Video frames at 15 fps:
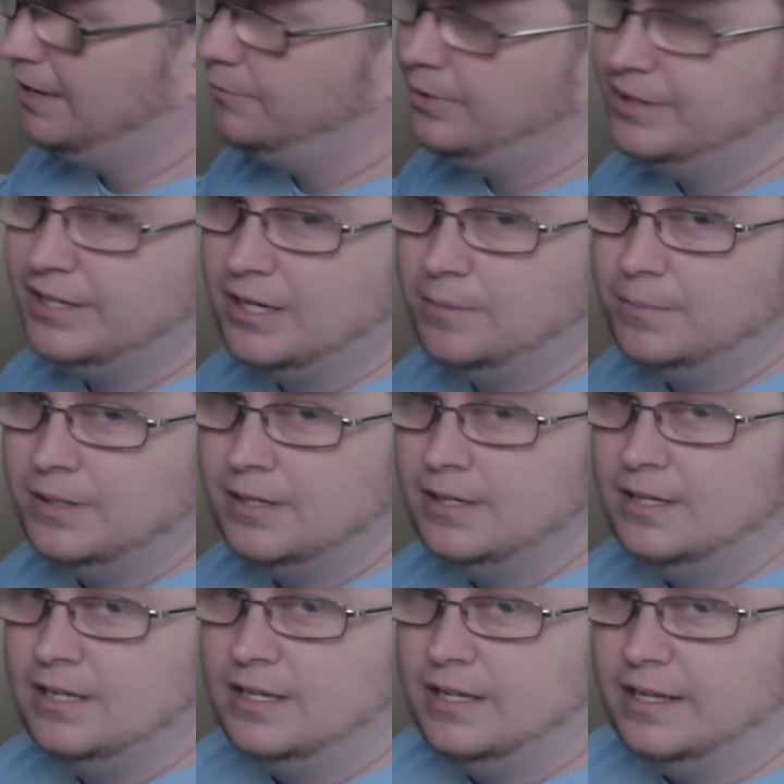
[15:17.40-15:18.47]
with them,
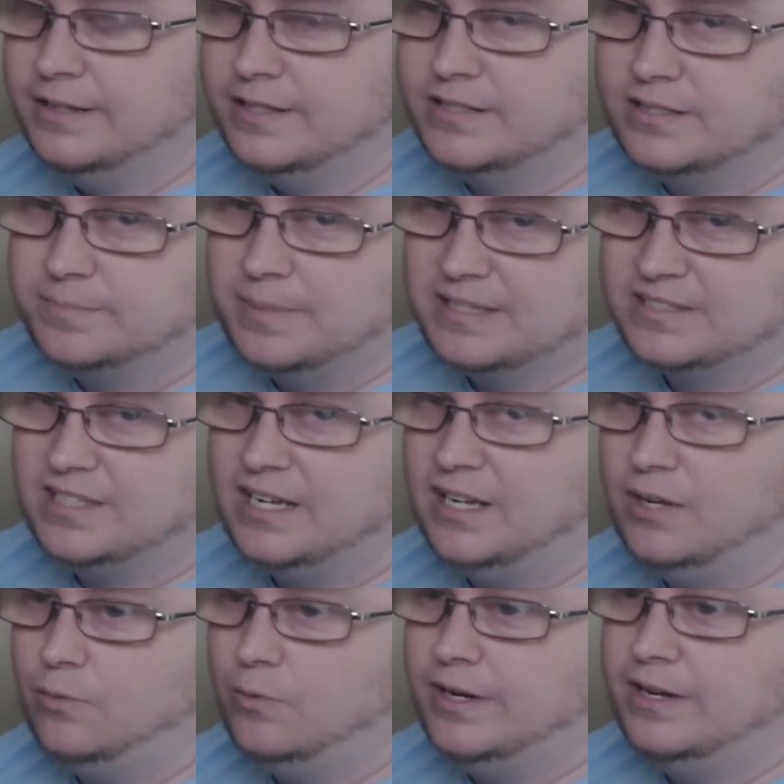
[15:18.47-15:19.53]
and this is my
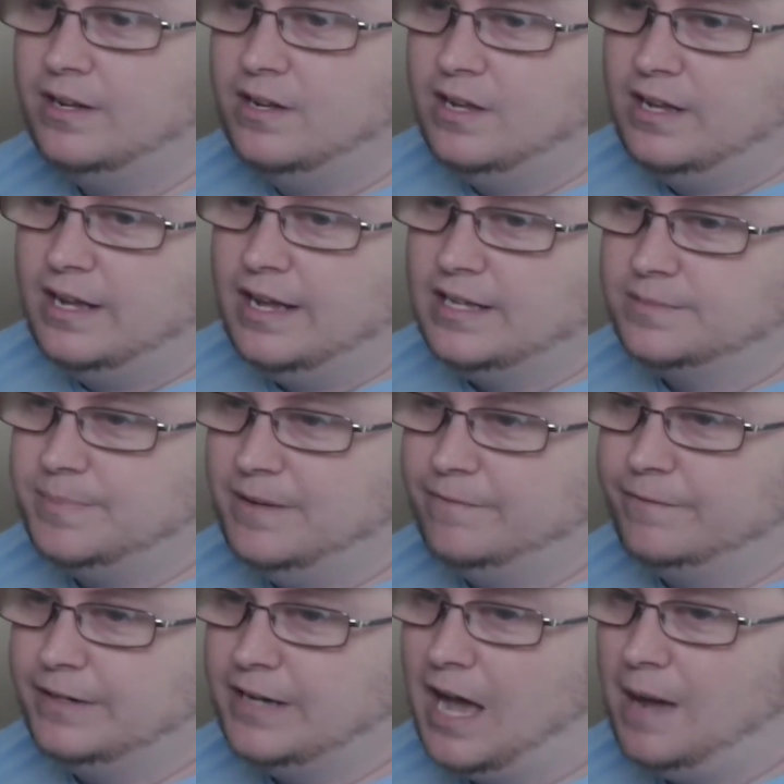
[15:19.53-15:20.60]
second one, has been
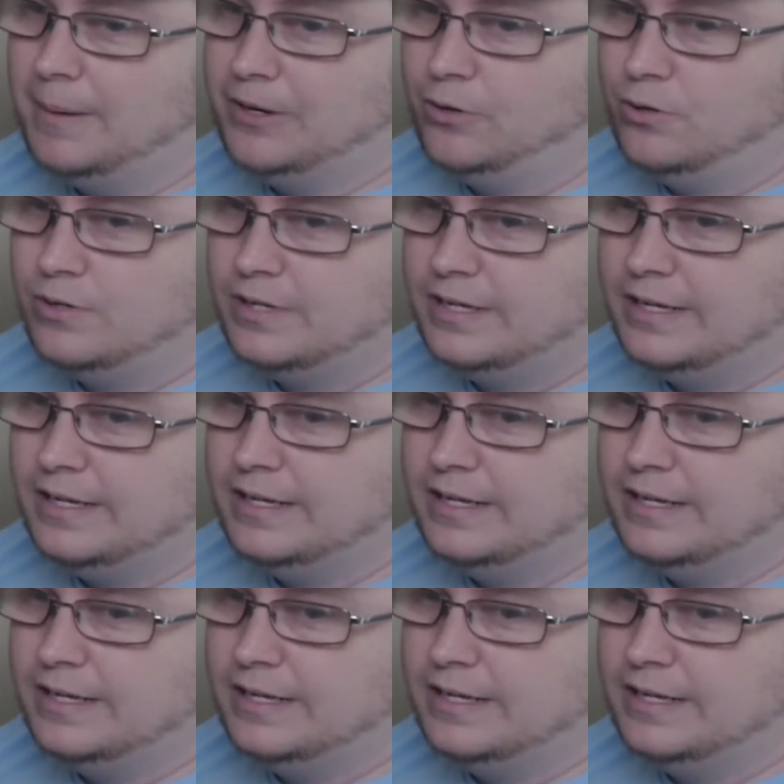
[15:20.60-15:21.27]
phenomenal.